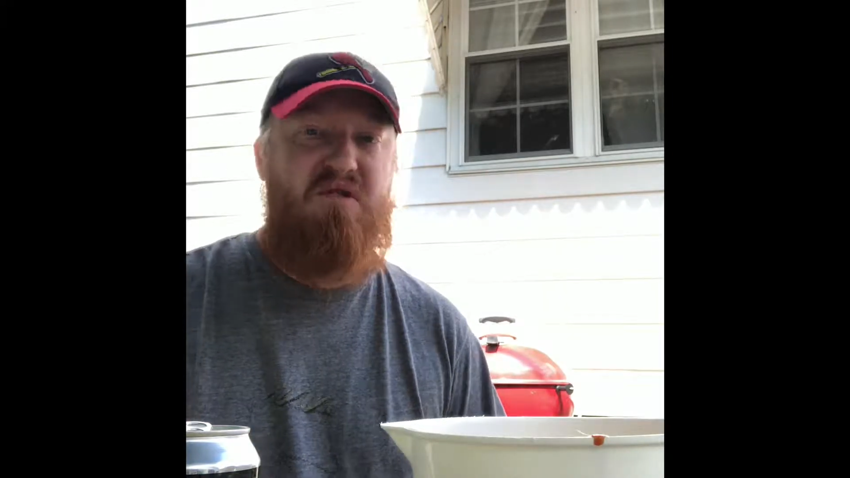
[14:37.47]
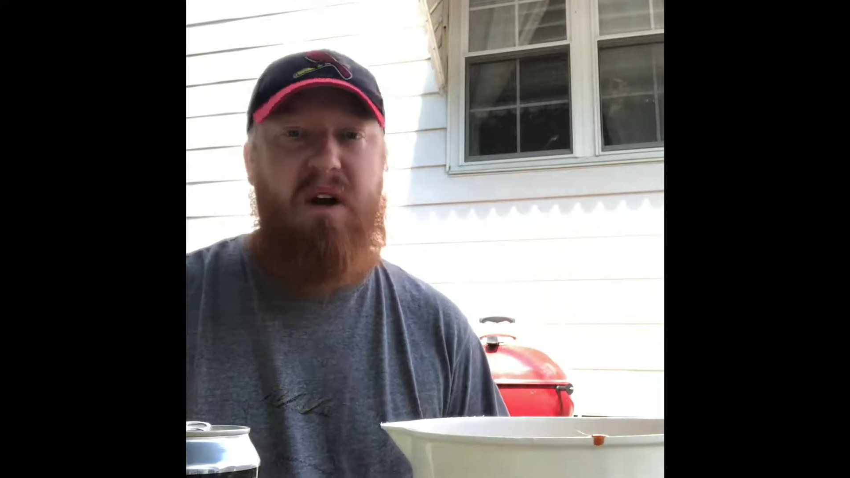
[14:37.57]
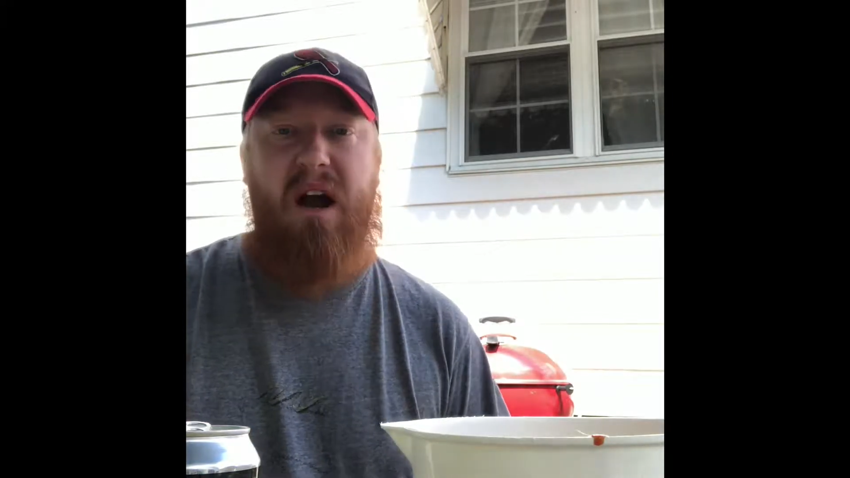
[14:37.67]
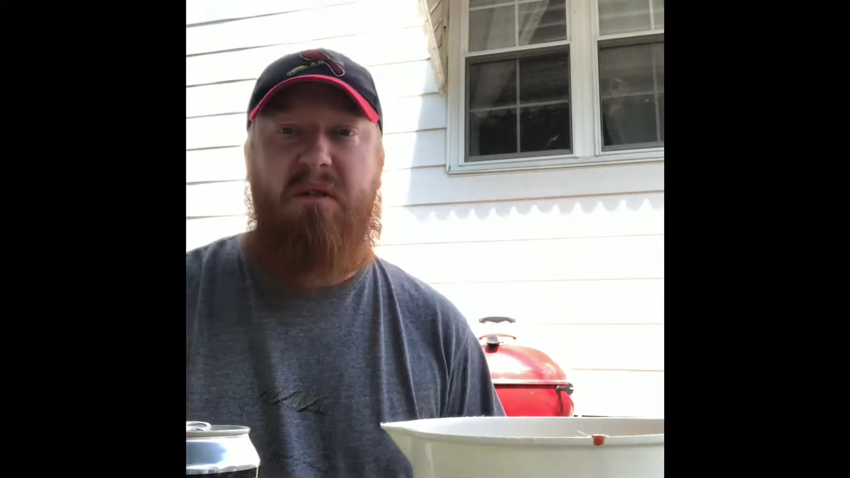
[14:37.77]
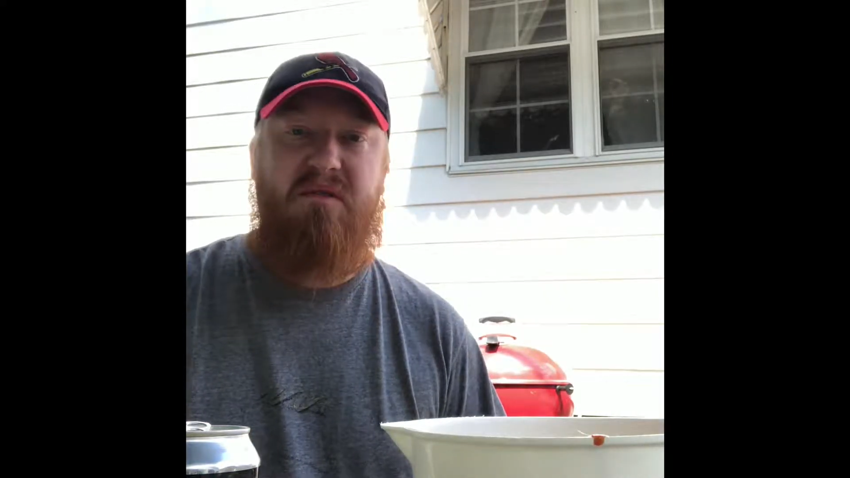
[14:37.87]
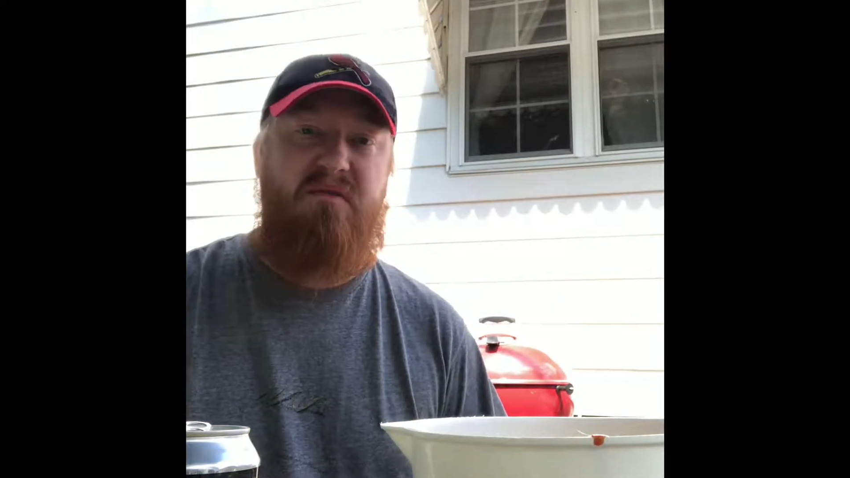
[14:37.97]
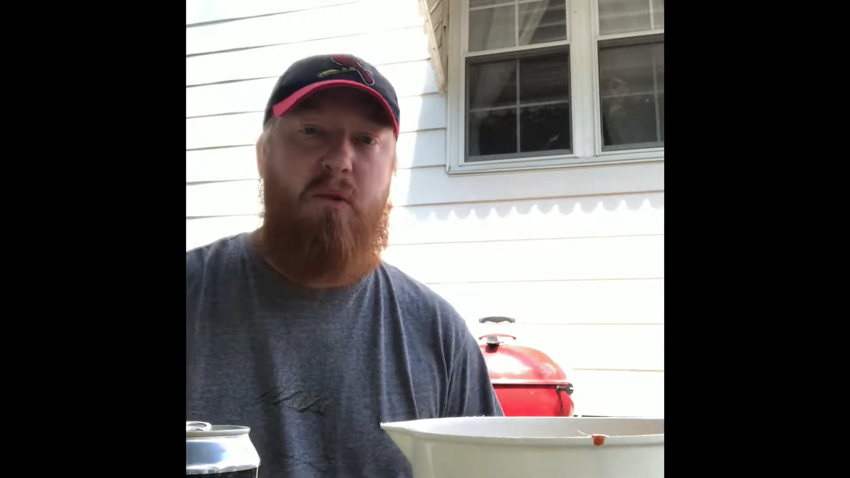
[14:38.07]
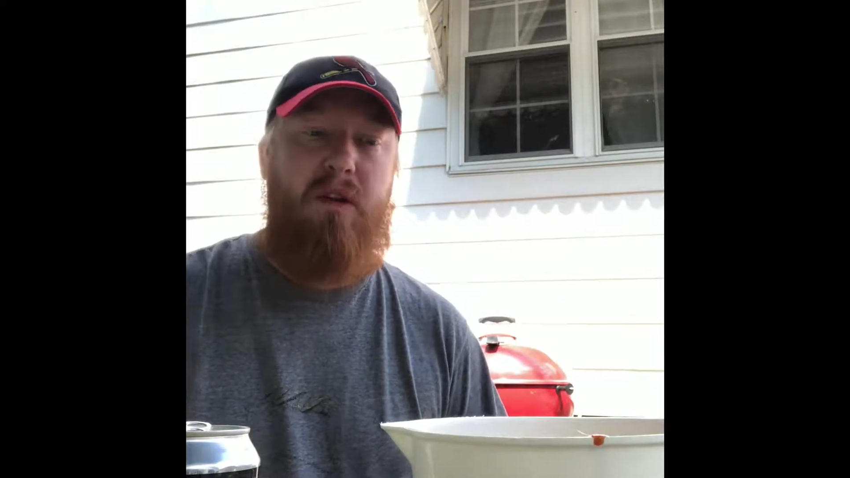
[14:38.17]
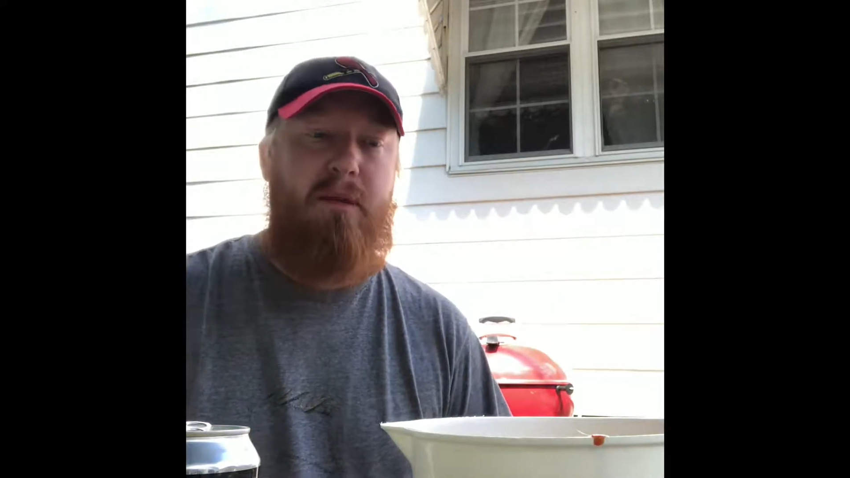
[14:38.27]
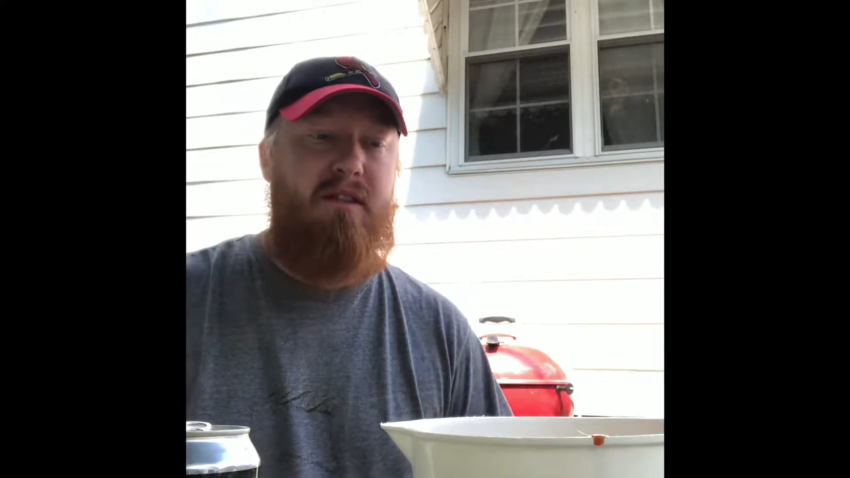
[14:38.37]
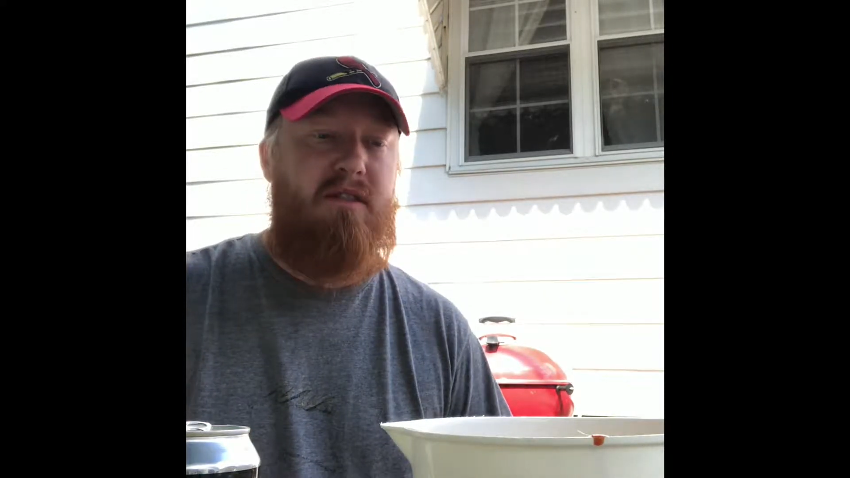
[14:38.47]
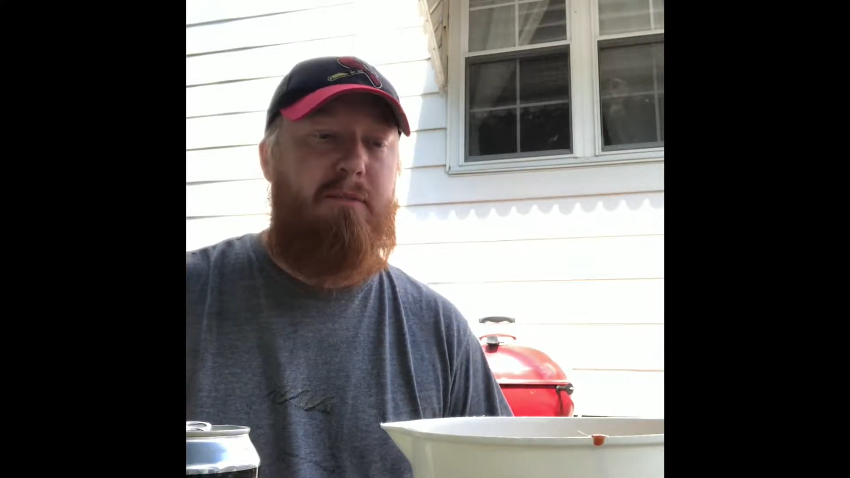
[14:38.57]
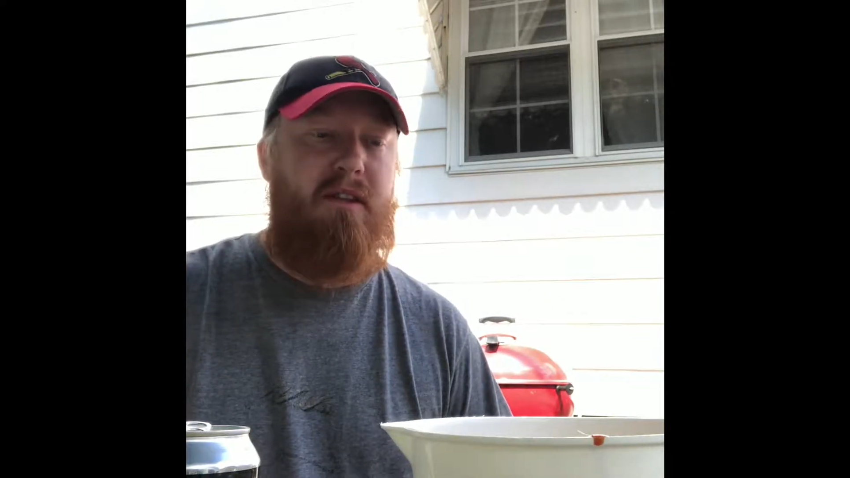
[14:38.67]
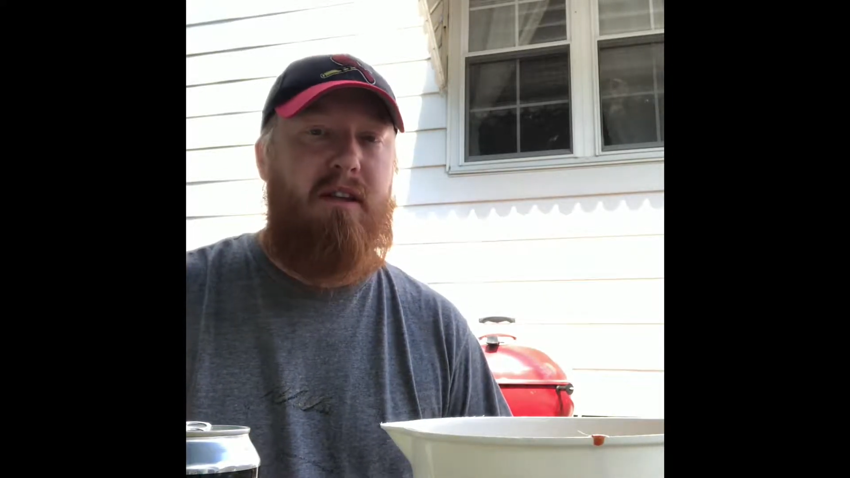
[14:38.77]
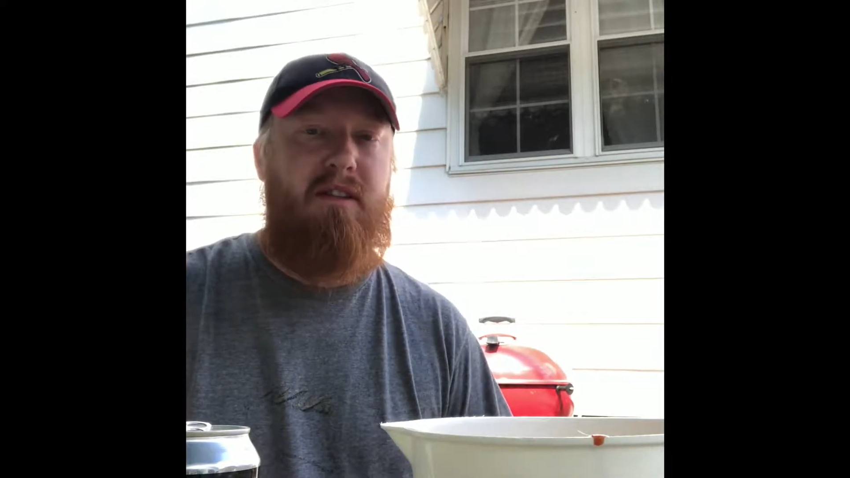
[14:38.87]
hours and 40 minutes,
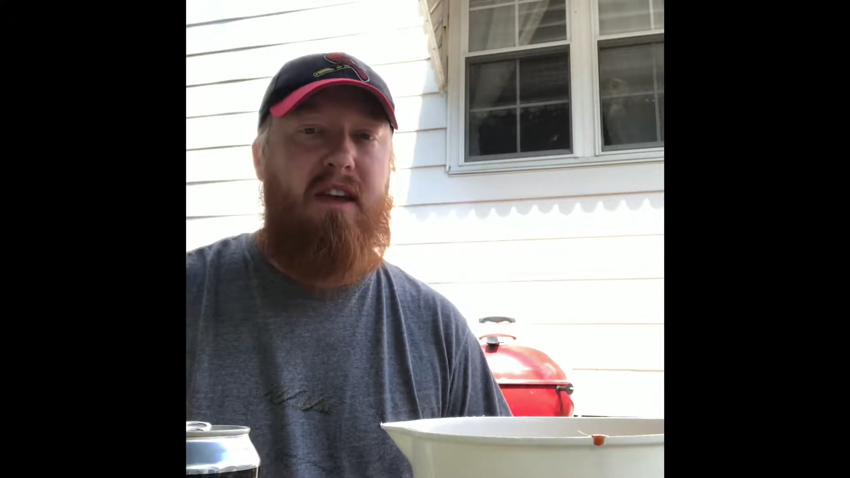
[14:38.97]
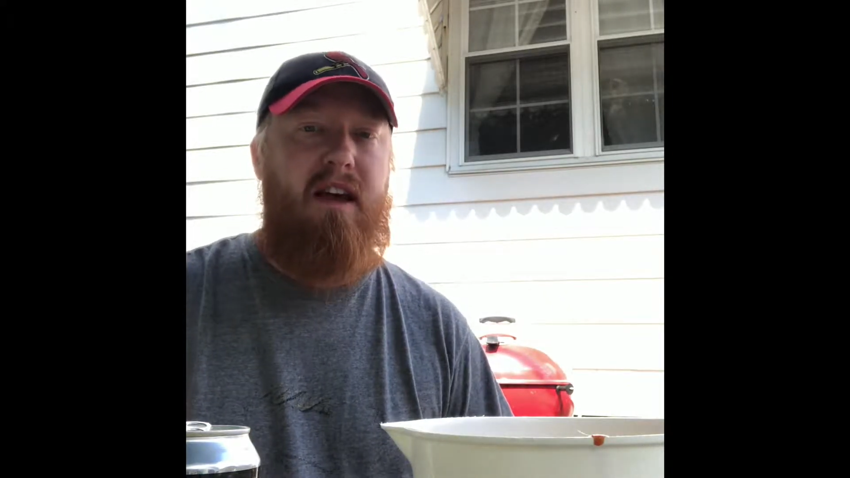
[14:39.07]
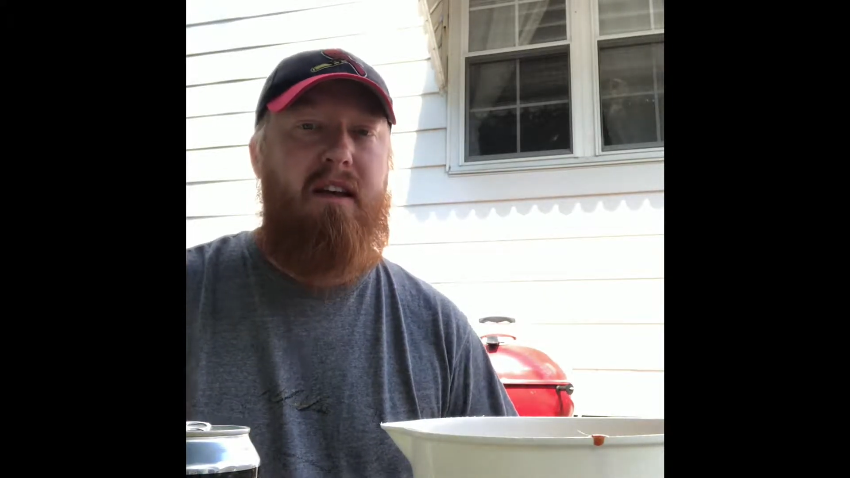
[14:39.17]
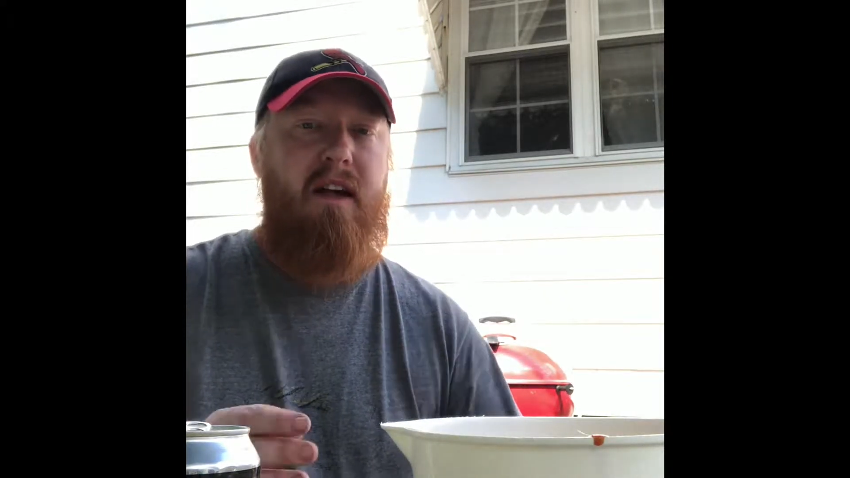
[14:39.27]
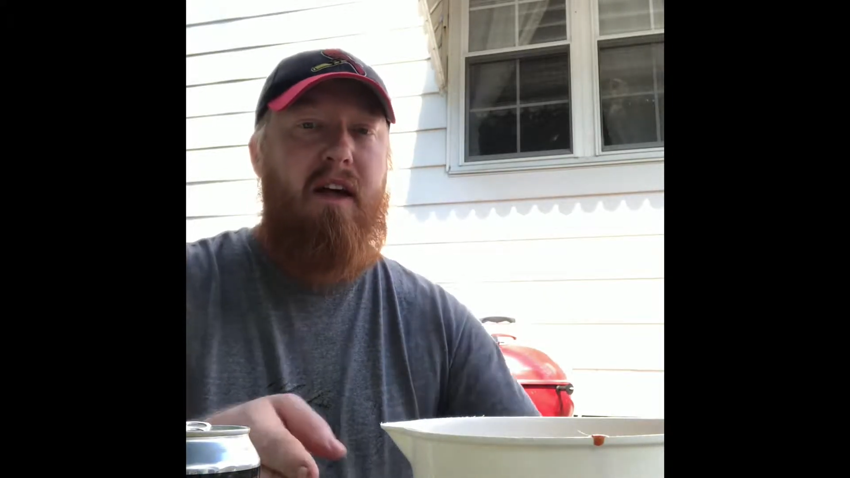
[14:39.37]
something like that.